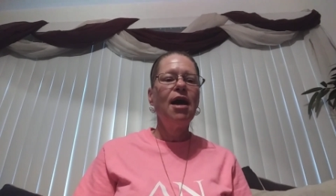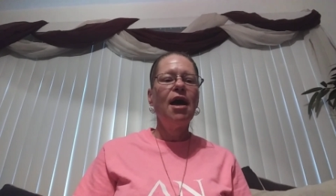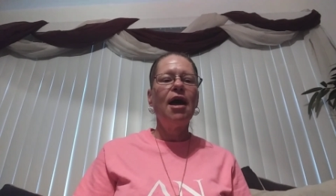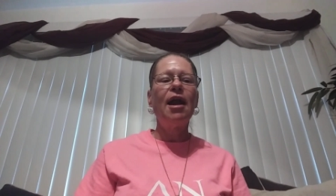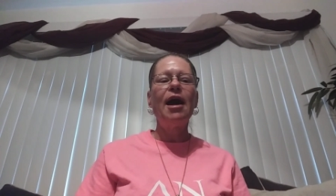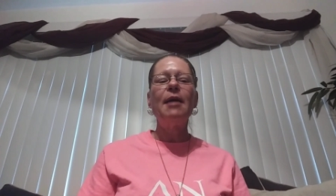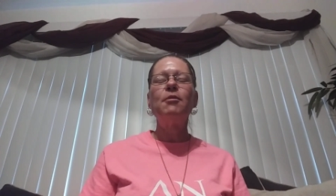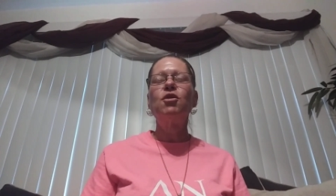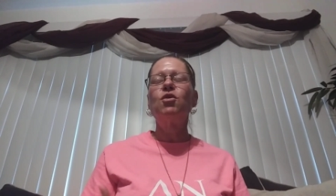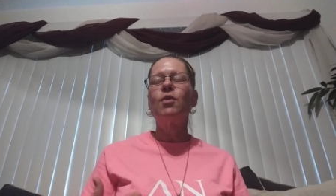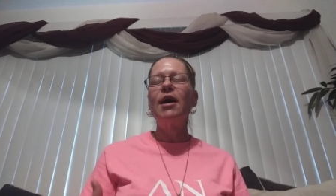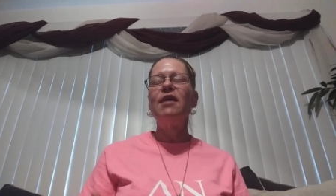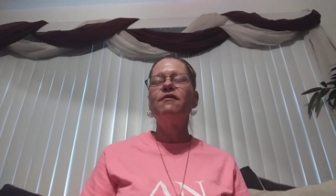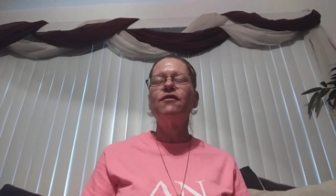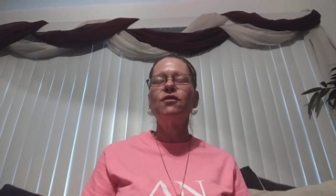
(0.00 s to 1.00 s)
and I'm
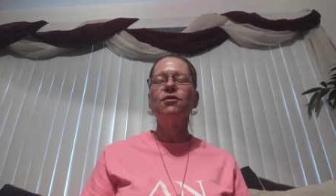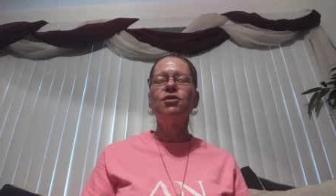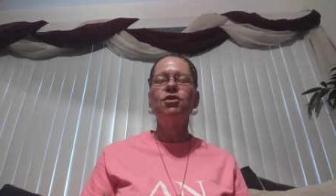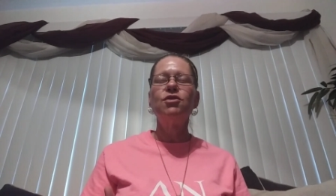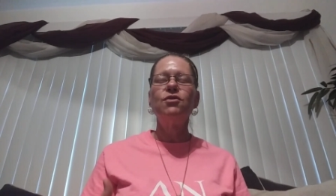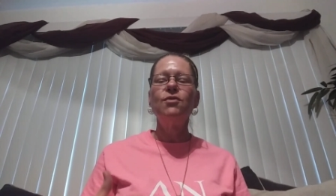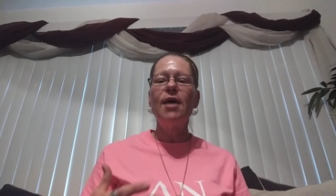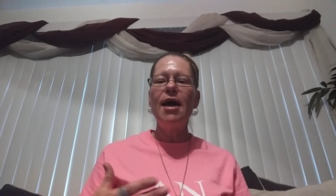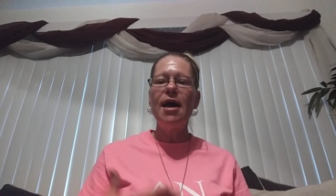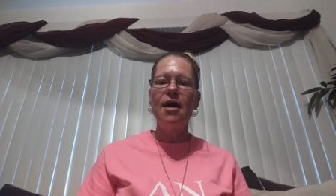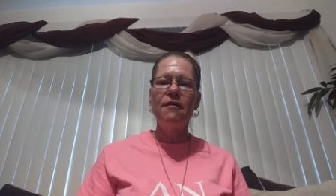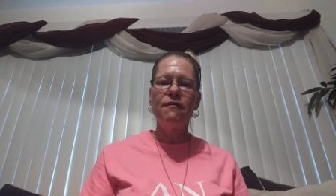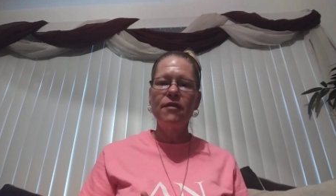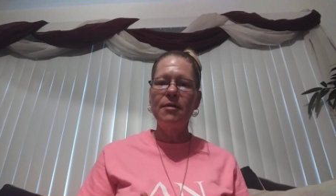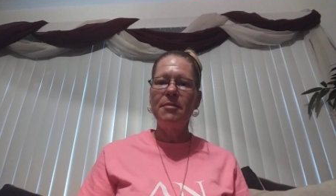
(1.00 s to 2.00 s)
grateful to
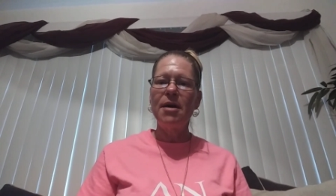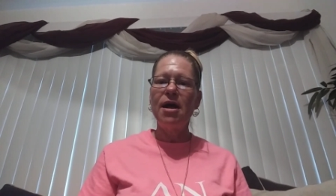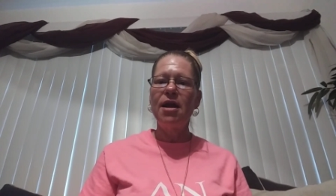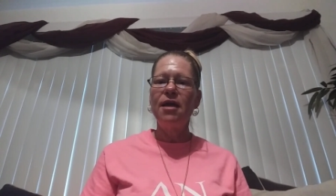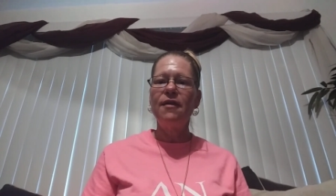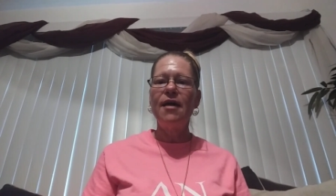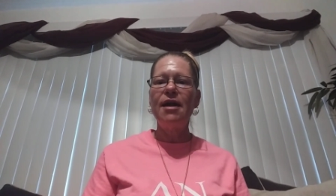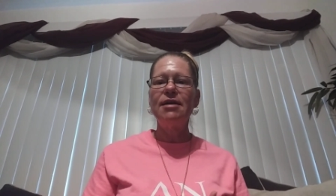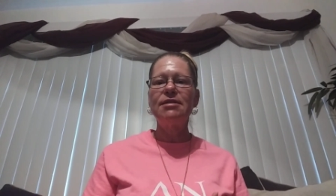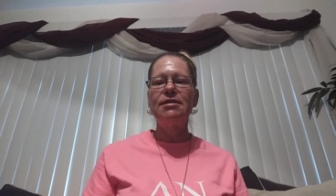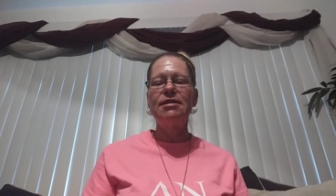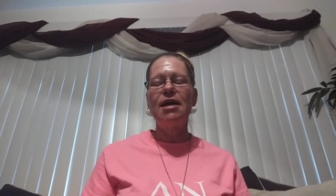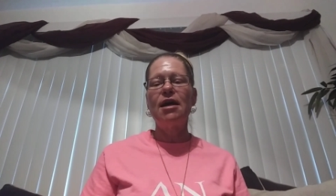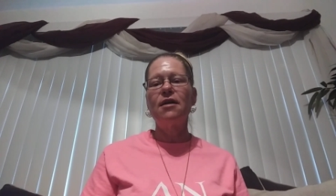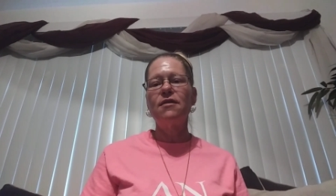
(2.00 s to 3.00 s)
everybody that has
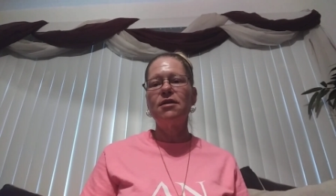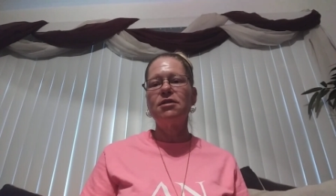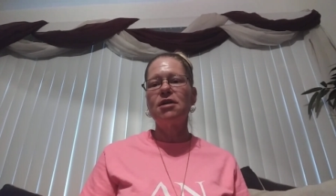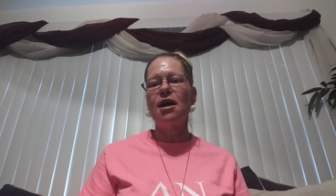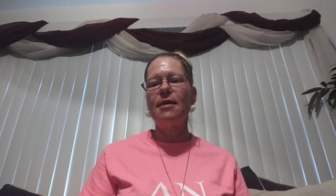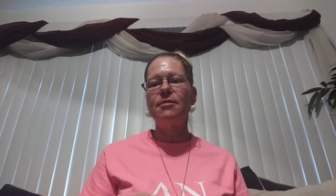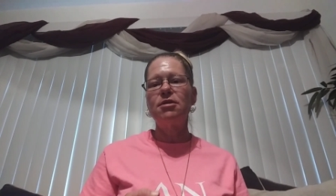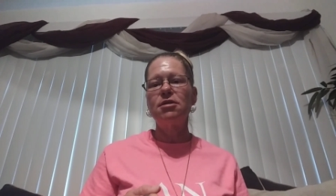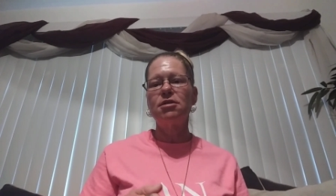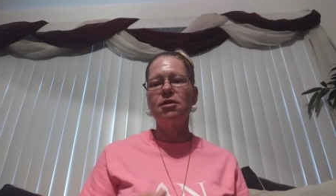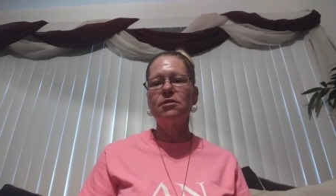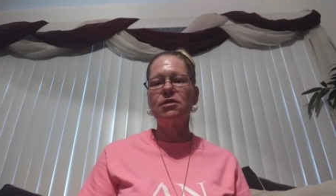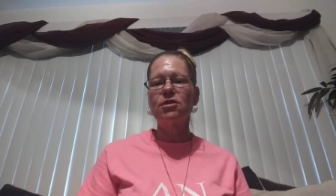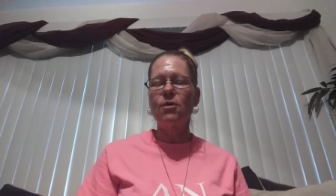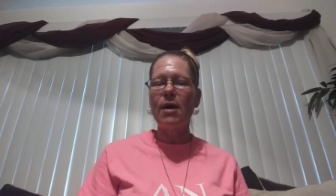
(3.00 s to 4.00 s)
taken the time to
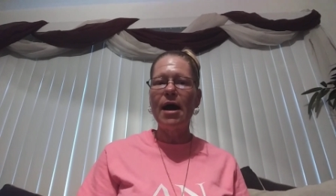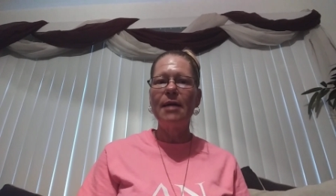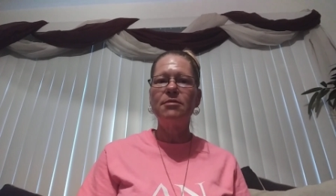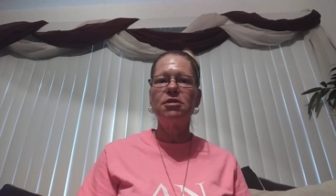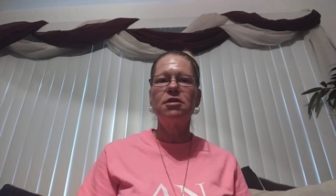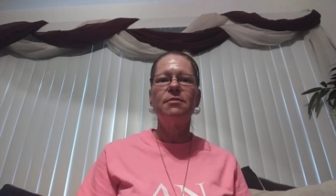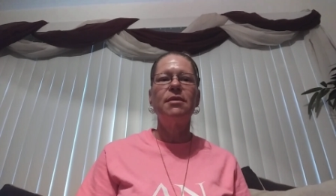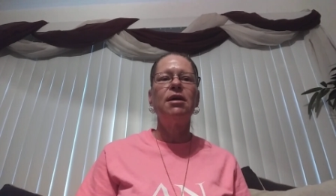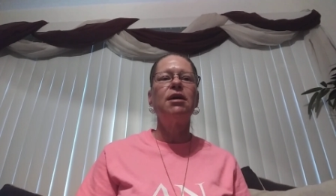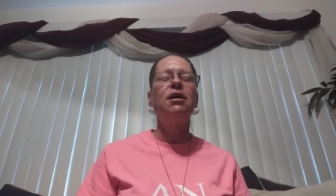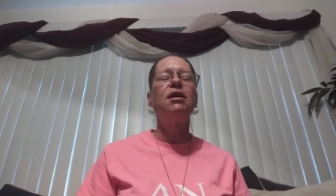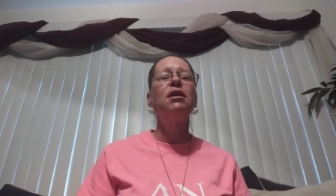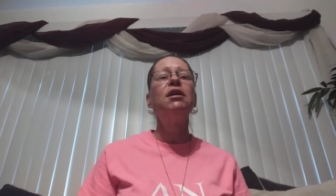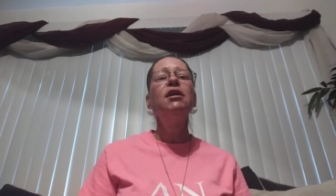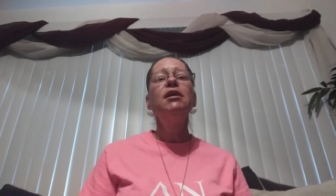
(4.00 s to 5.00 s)
subscribe to
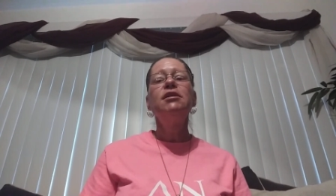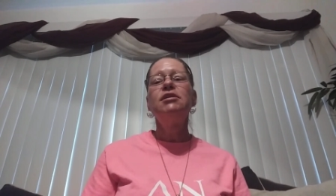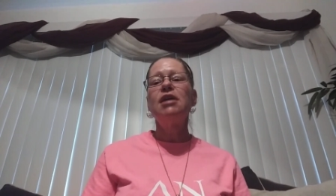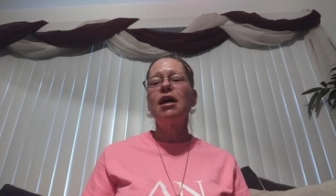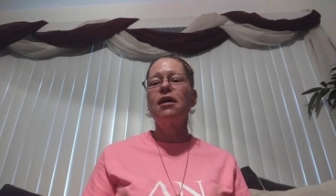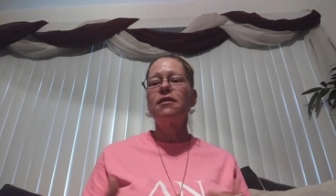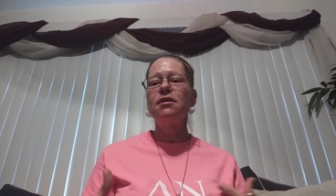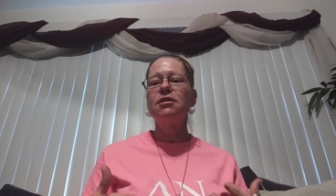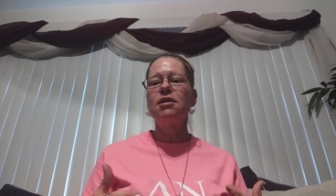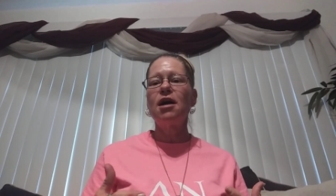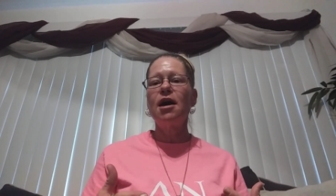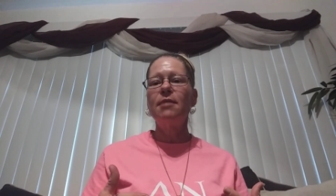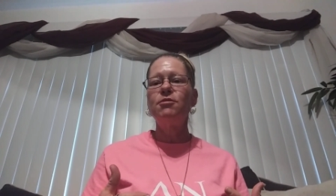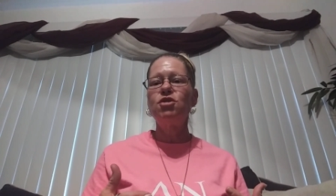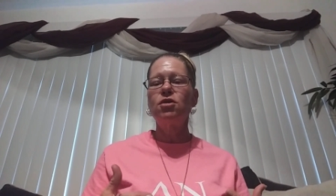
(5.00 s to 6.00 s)
me, taken the
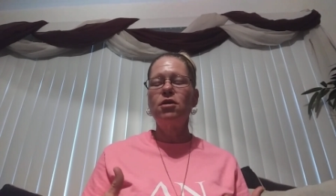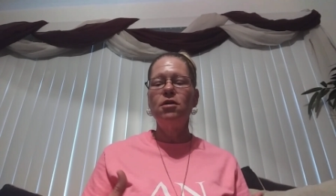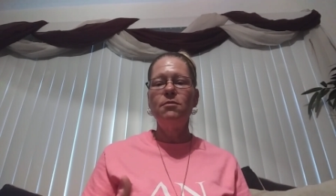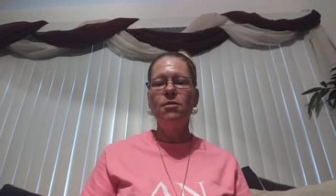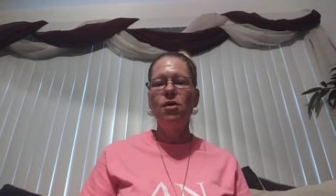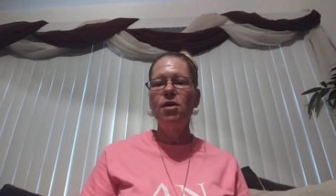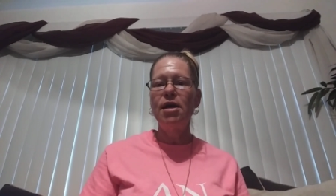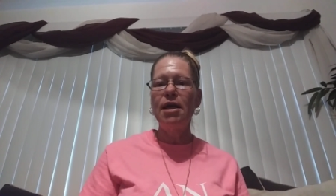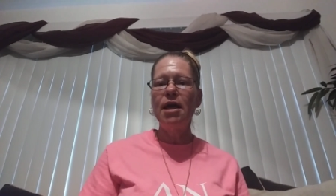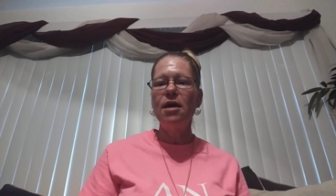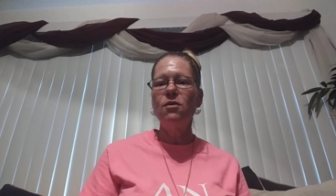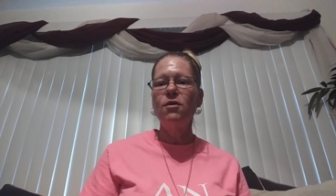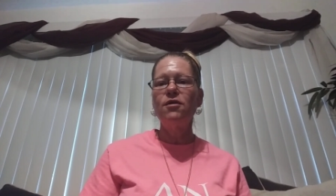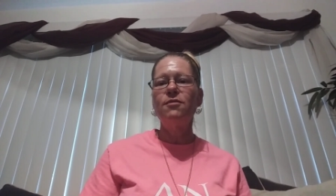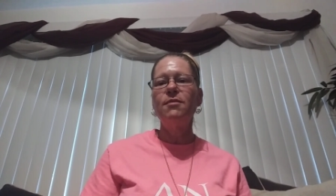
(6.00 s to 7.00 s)
time to
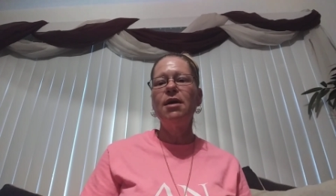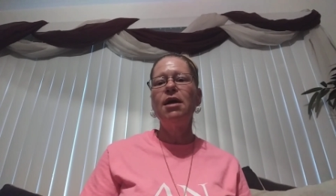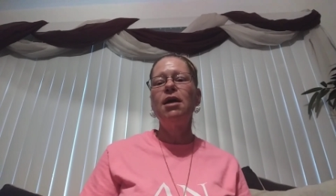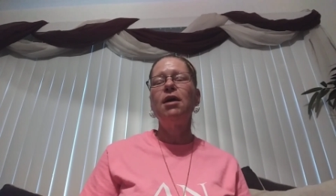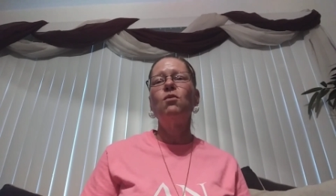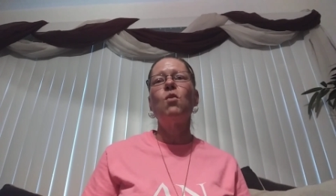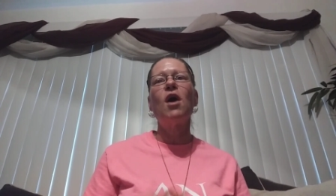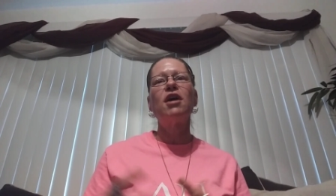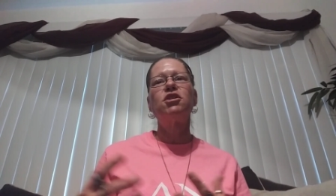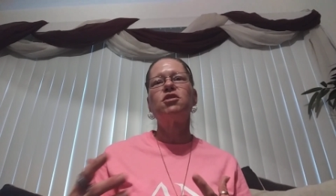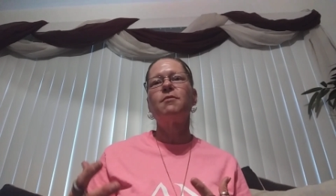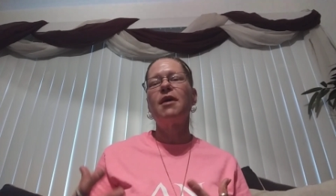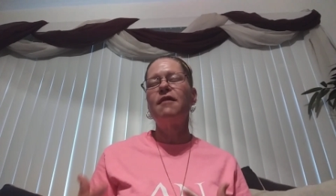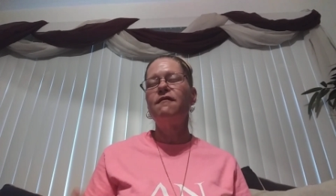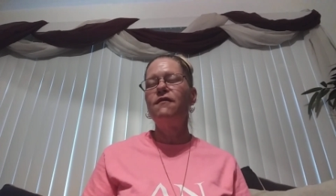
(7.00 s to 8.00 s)
communicate with me, watch
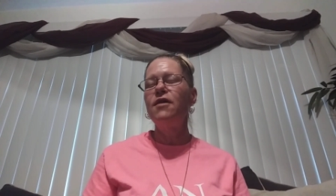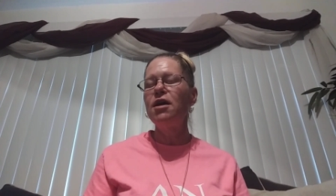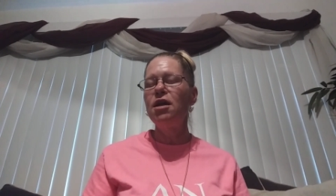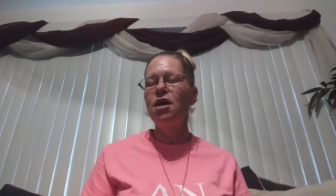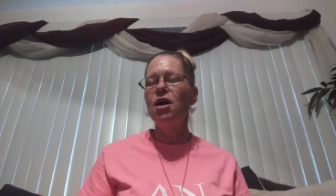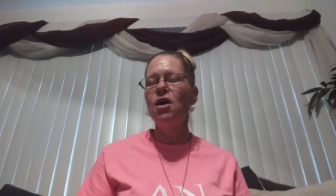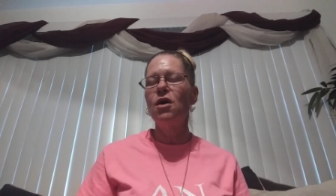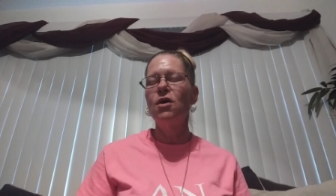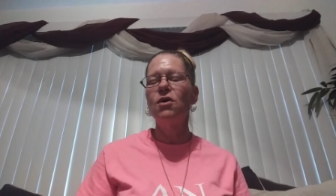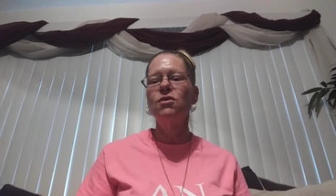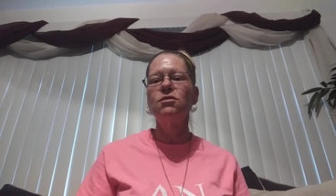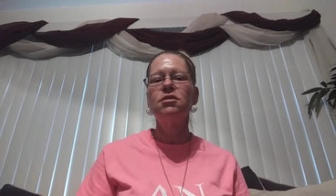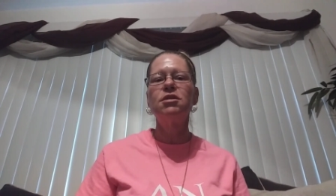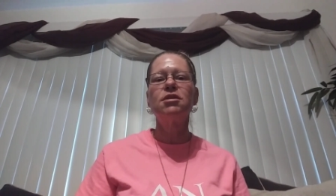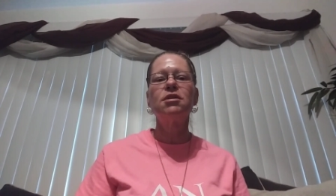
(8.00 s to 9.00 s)
my
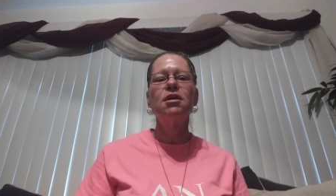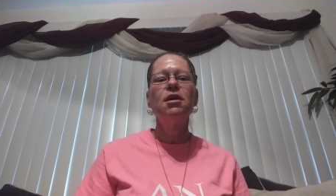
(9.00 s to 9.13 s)
videos,